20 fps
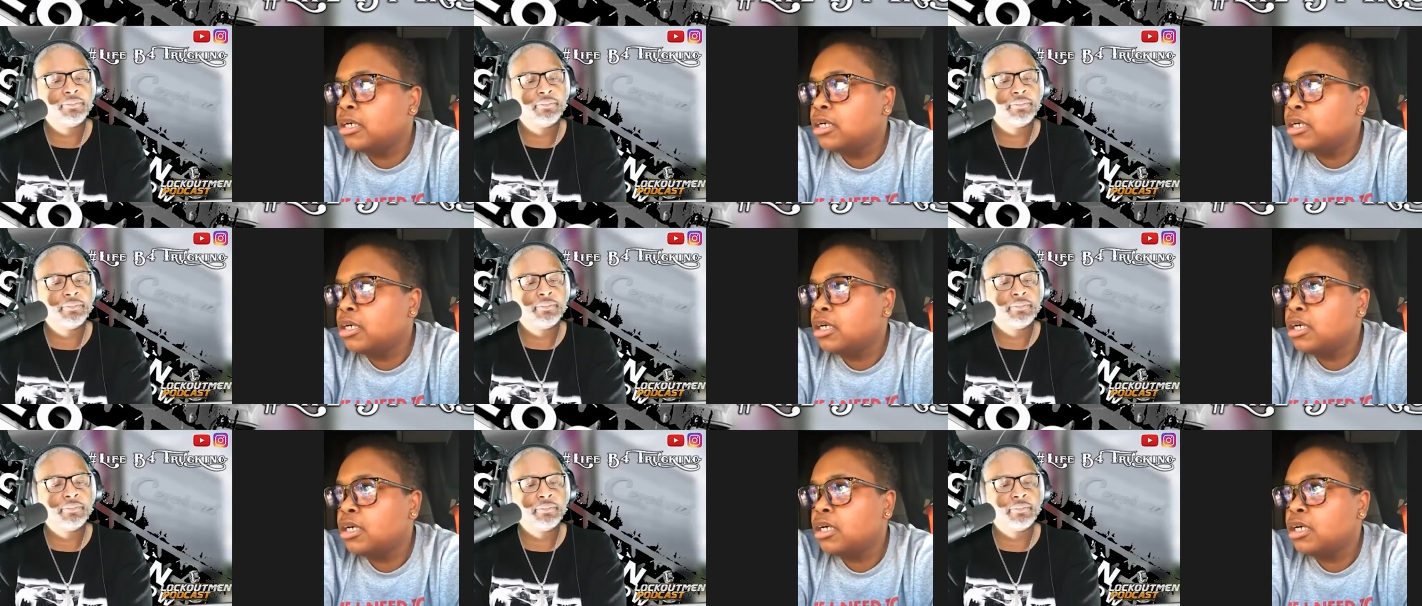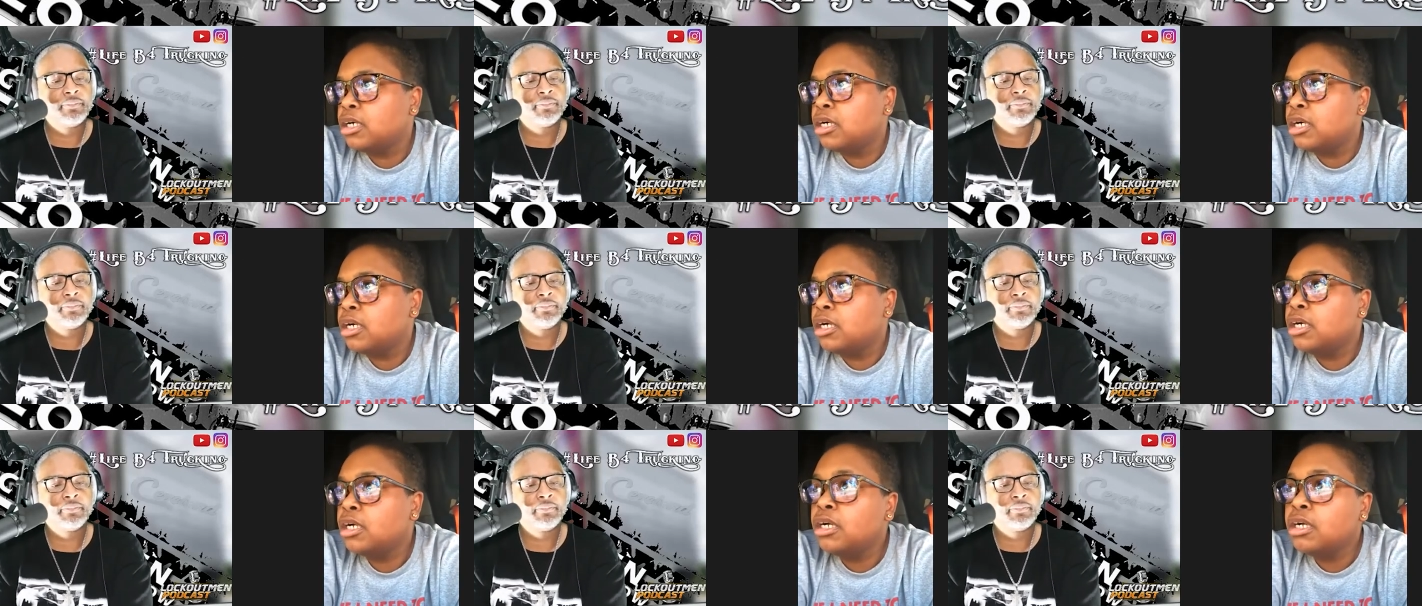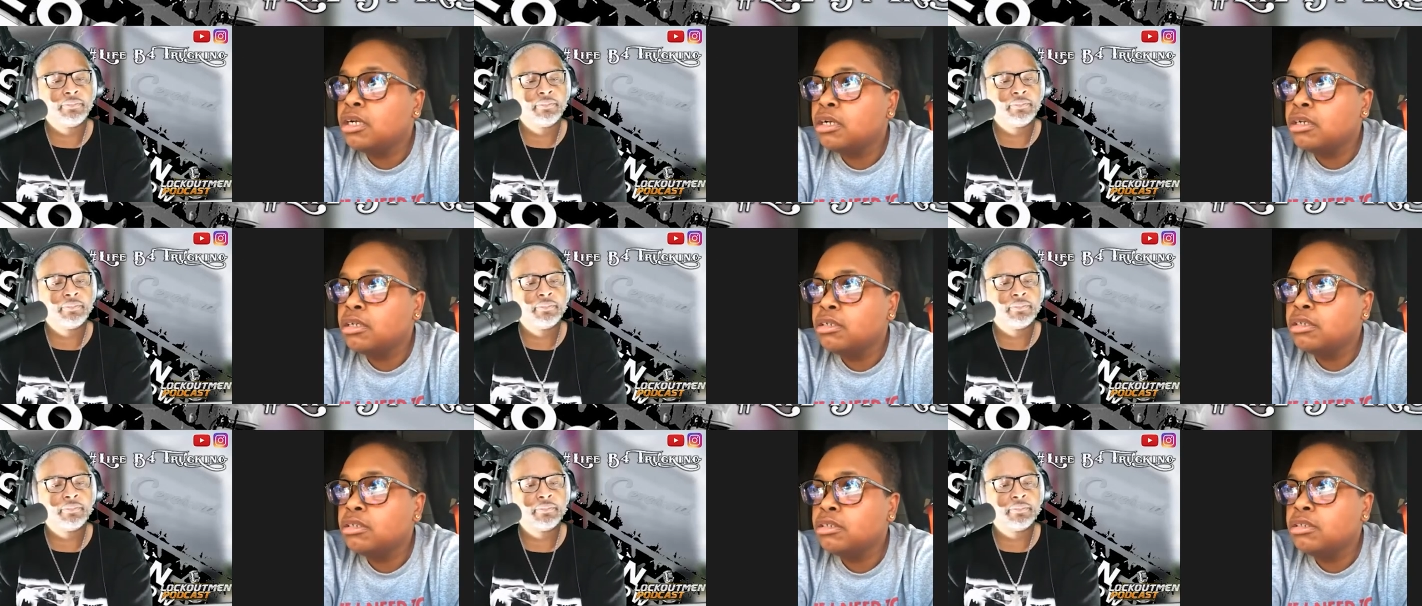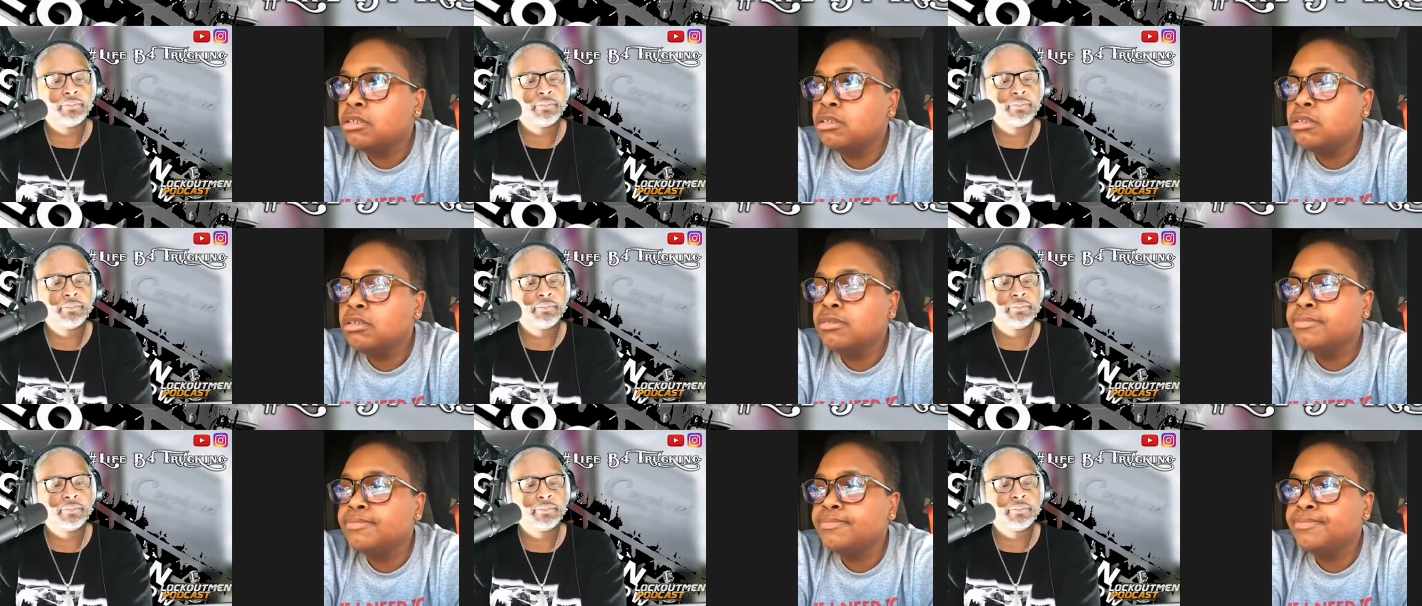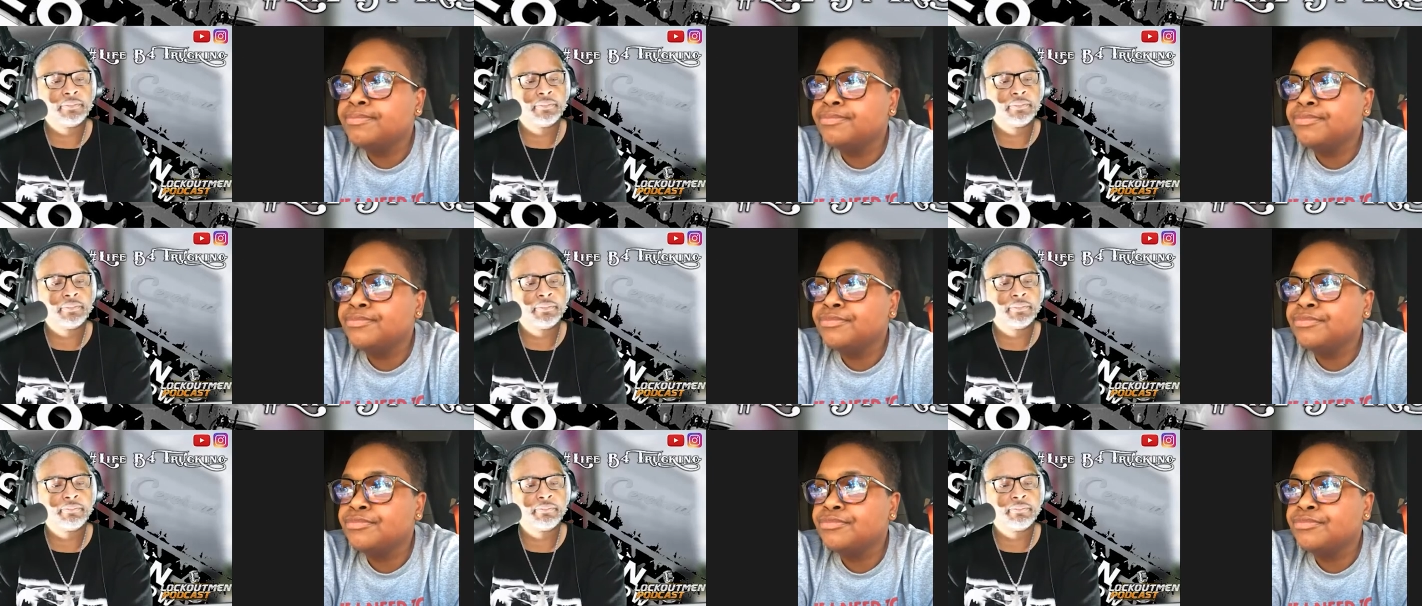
Nobody speaks.